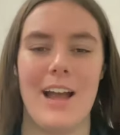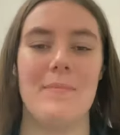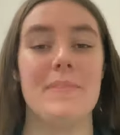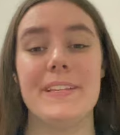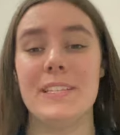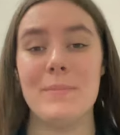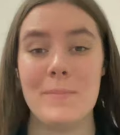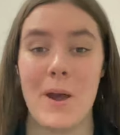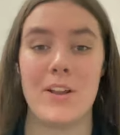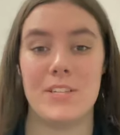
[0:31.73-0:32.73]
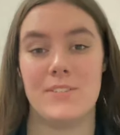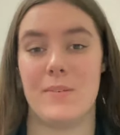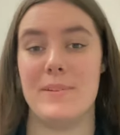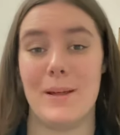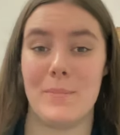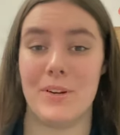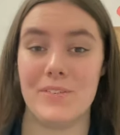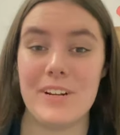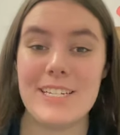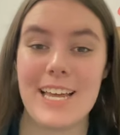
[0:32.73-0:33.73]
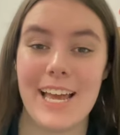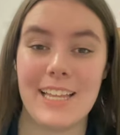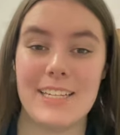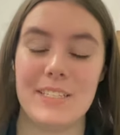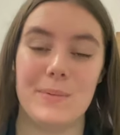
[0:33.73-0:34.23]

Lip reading: This can be purchased from a number of retailers.